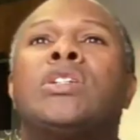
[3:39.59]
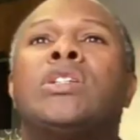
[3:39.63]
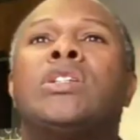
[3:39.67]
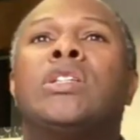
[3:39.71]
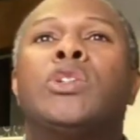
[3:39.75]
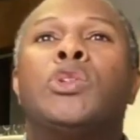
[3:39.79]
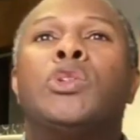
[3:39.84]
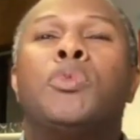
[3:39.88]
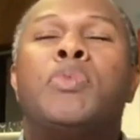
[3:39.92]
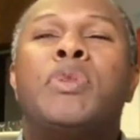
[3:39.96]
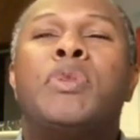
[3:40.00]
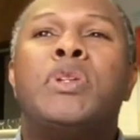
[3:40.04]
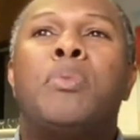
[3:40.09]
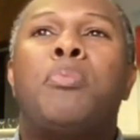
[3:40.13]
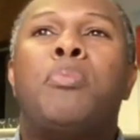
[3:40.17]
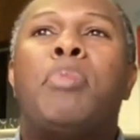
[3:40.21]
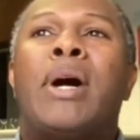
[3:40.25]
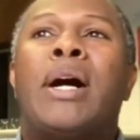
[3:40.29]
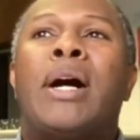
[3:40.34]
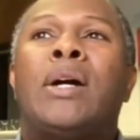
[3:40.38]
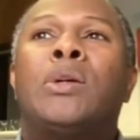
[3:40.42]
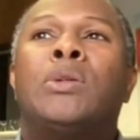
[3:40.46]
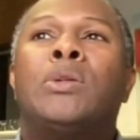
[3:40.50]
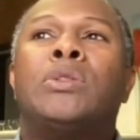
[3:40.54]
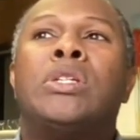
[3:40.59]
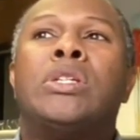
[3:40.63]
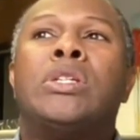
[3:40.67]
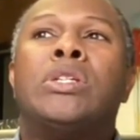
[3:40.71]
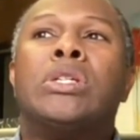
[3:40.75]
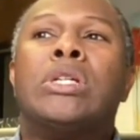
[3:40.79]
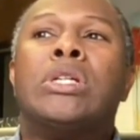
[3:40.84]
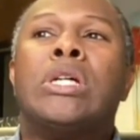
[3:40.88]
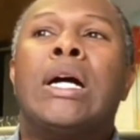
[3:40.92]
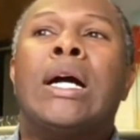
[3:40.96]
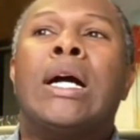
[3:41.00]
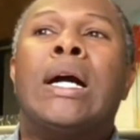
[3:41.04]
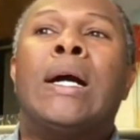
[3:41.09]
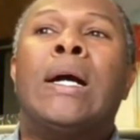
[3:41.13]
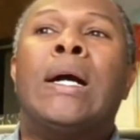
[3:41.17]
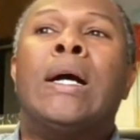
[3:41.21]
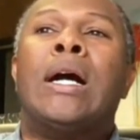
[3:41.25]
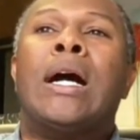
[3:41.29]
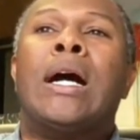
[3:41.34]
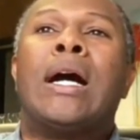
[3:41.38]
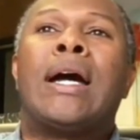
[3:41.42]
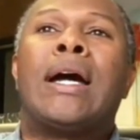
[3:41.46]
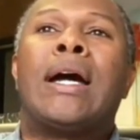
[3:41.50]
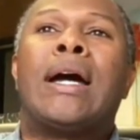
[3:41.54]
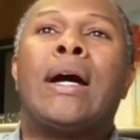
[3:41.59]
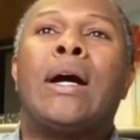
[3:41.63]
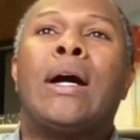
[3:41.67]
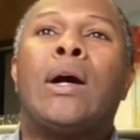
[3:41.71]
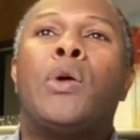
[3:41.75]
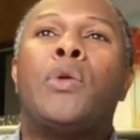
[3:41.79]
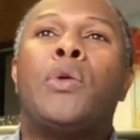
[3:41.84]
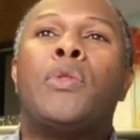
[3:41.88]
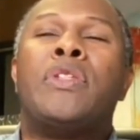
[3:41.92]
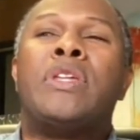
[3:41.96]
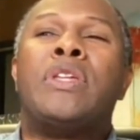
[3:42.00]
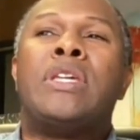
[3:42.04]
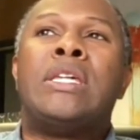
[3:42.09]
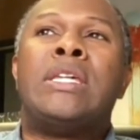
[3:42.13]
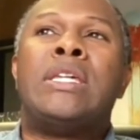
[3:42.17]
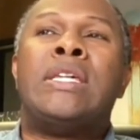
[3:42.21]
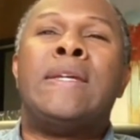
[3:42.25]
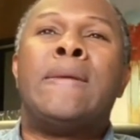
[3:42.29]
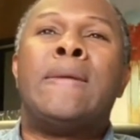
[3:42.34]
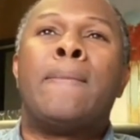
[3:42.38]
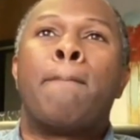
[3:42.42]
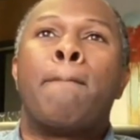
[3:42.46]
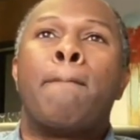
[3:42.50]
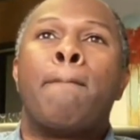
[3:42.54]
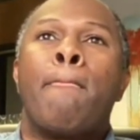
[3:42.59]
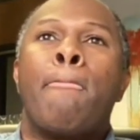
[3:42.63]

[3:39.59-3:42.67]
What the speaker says: a little bit about how the